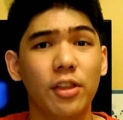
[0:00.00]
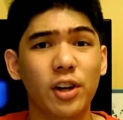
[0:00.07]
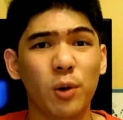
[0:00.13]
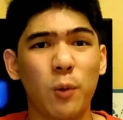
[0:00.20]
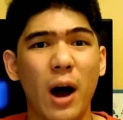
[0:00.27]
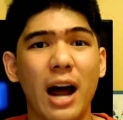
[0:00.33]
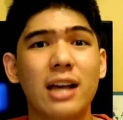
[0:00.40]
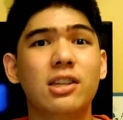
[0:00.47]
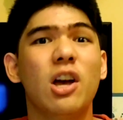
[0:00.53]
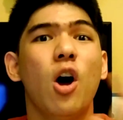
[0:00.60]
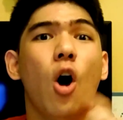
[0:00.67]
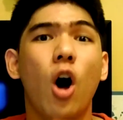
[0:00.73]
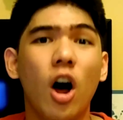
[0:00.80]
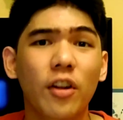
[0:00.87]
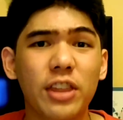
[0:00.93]

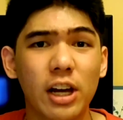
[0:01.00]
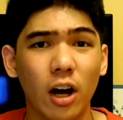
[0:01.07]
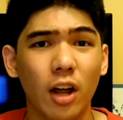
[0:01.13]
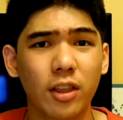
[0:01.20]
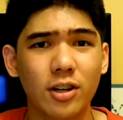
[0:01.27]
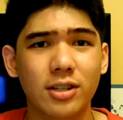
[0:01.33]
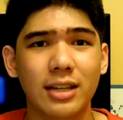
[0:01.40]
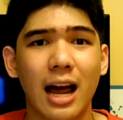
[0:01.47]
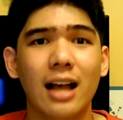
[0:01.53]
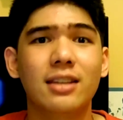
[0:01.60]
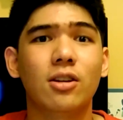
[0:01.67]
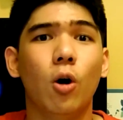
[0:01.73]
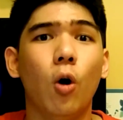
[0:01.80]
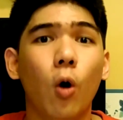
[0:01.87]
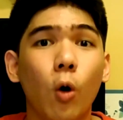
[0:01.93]
Otherwise, all the other
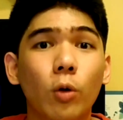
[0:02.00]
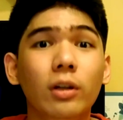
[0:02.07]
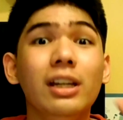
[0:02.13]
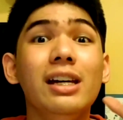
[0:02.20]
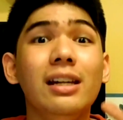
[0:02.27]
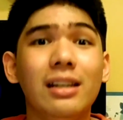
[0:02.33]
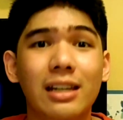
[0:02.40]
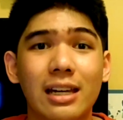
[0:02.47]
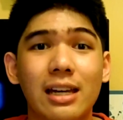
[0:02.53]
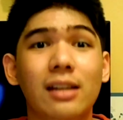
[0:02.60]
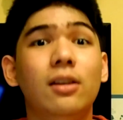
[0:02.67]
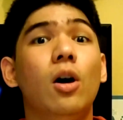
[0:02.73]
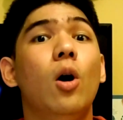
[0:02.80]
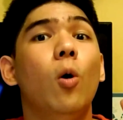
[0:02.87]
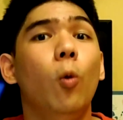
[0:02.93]
styles only
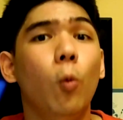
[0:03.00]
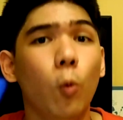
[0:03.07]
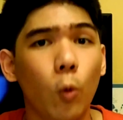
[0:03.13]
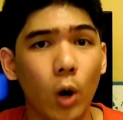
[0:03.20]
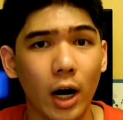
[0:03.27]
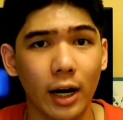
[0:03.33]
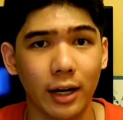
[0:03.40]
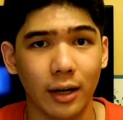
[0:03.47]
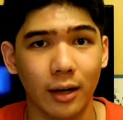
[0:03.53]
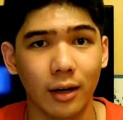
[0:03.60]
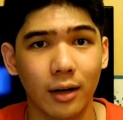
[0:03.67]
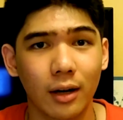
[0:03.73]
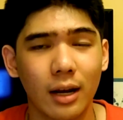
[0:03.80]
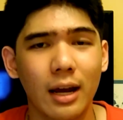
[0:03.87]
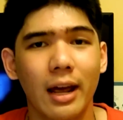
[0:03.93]
need 1.